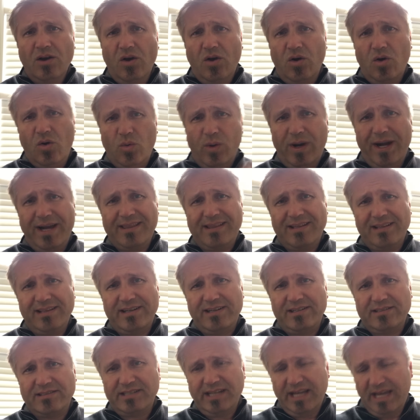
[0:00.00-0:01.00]
Well, why the
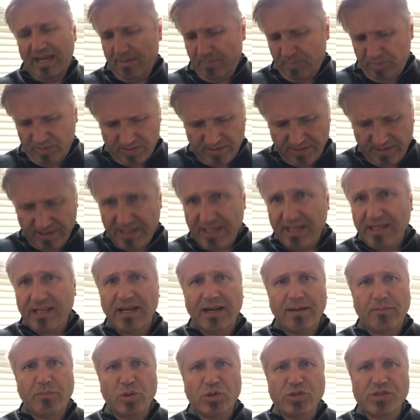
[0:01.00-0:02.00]
little tape on the
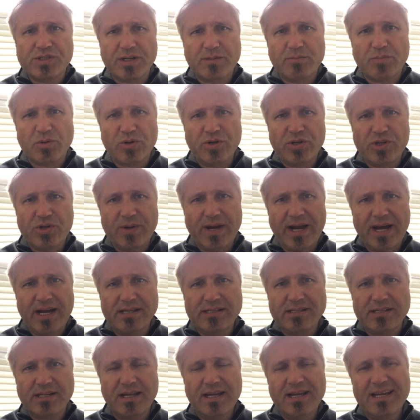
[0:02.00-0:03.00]
uh, boosted board, you
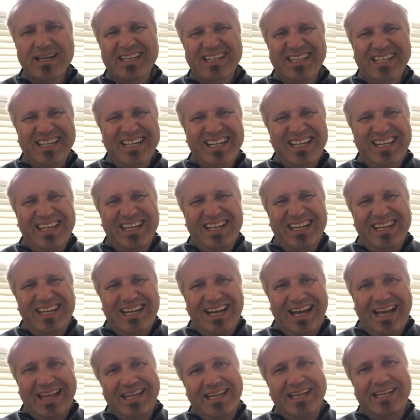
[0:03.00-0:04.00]
ask?
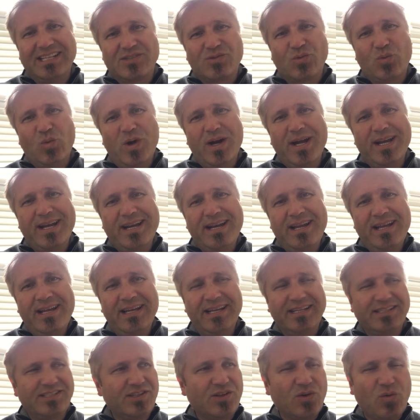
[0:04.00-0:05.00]
I think it's one,
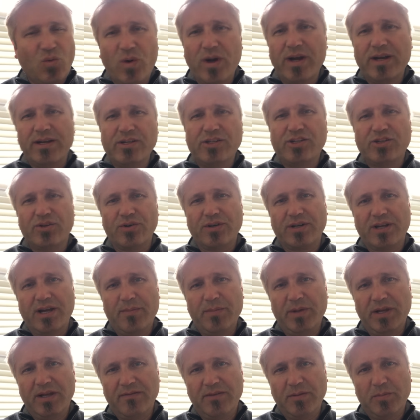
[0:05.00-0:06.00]
it's the one
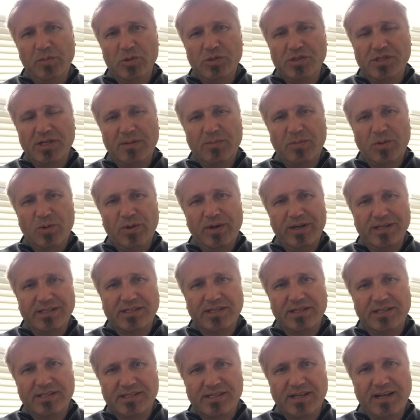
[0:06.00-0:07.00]
shortcoming of the boosted board.
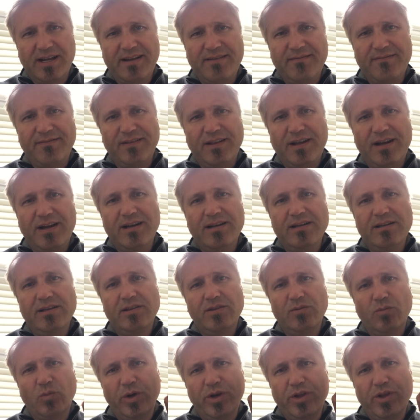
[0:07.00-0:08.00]
It's a design flaw.
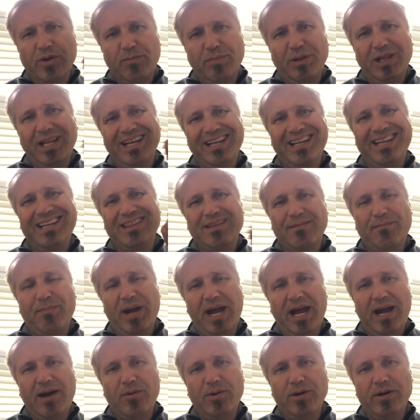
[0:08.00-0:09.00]
Where you plug in the
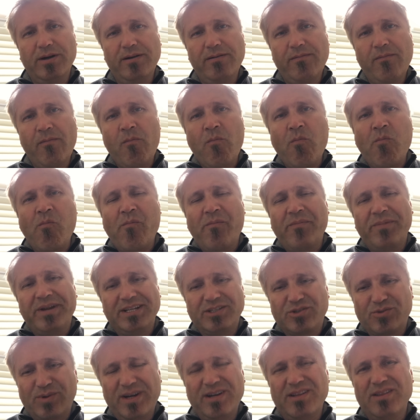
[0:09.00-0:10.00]
power,
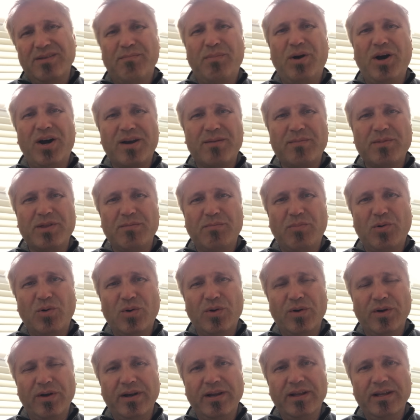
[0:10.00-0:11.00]
it's right on the bottom of the
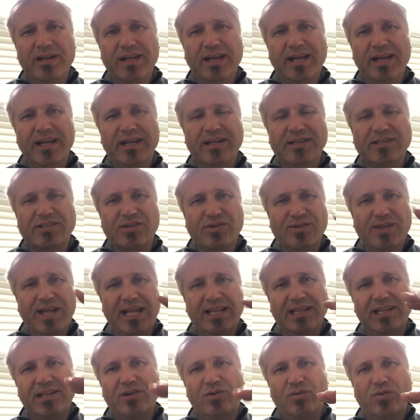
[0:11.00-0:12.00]
board. And so
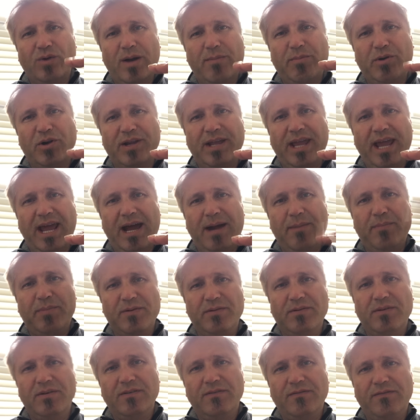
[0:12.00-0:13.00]
that little rubber
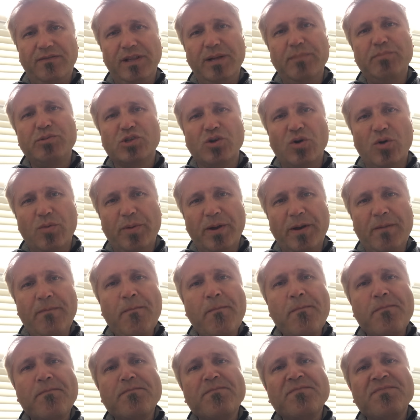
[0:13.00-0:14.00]
cap flips
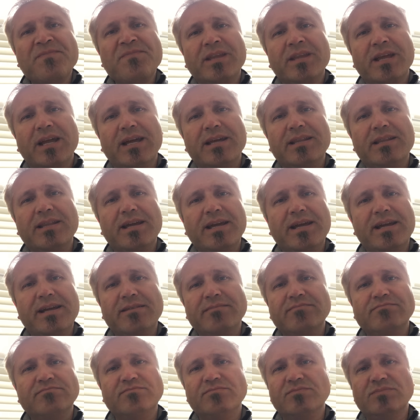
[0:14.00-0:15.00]
open and
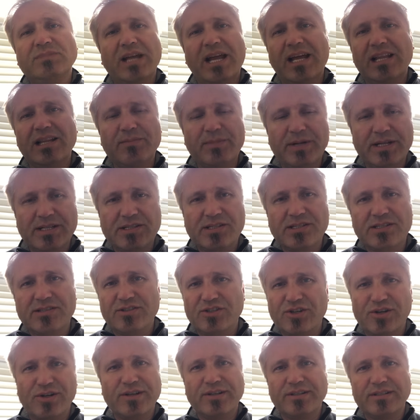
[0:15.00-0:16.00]
then
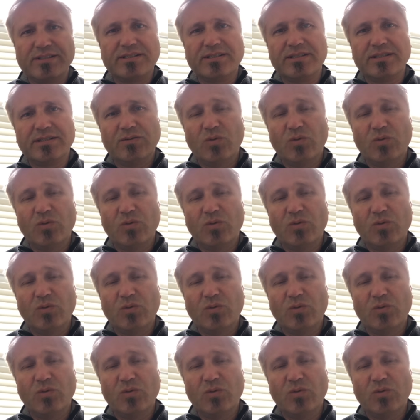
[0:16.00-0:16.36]
elements, dirt,